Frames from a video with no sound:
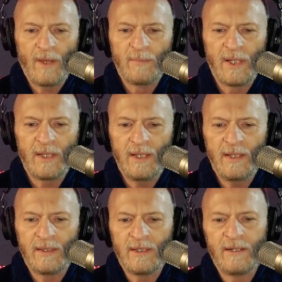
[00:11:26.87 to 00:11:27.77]
but
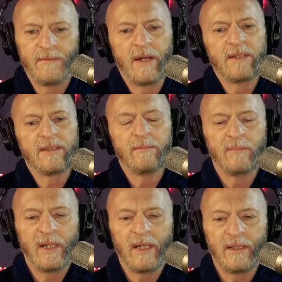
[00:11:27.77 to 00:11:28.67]
he clarifies them
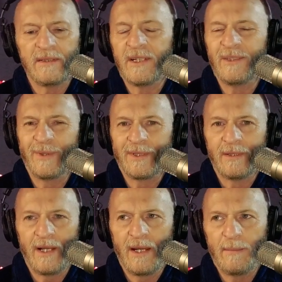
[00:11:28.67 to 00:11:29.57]
by continuing to
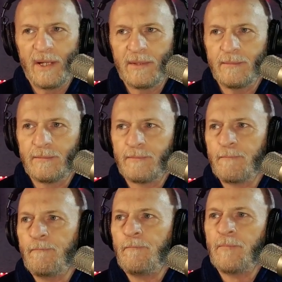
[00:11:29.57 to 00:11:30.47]
lie about them
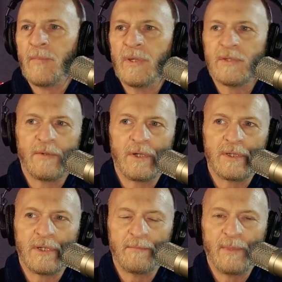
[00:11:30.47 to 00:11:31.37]
as far
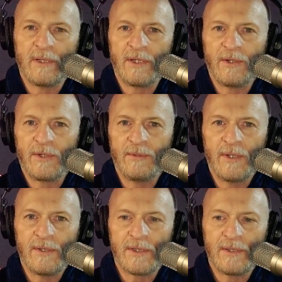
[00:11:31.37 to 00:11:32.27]
as his military
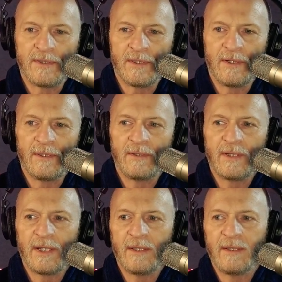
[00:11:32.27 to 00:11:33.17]
career is
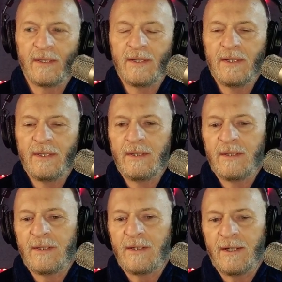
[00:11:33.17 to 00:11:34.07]
concerned, and
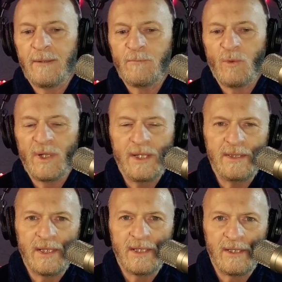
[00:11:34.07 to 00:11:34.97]
what he
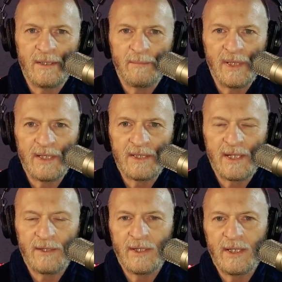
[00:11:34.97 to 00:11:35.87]
did in the
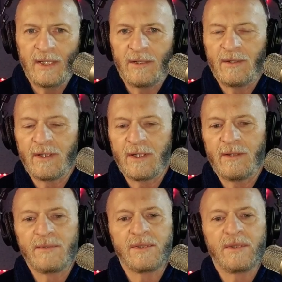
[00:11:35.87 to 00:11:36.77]
military and all that
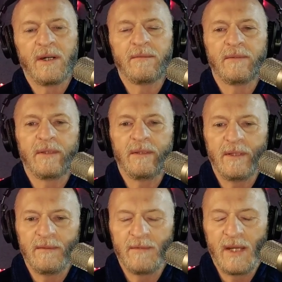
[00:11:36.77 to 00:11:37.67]
other stuff. And
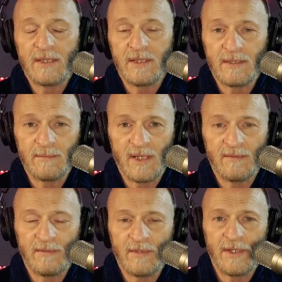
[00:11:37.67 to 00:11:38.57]
he fancies
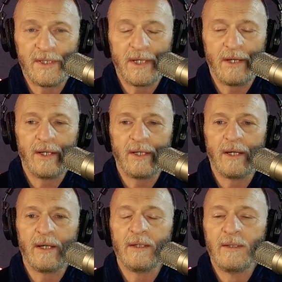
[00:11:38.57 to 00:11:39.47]
himself a very scary
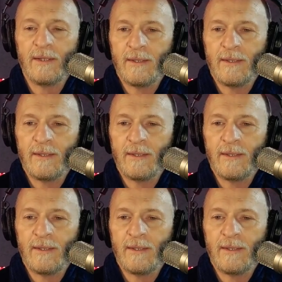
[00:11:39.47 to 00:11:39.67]
guy.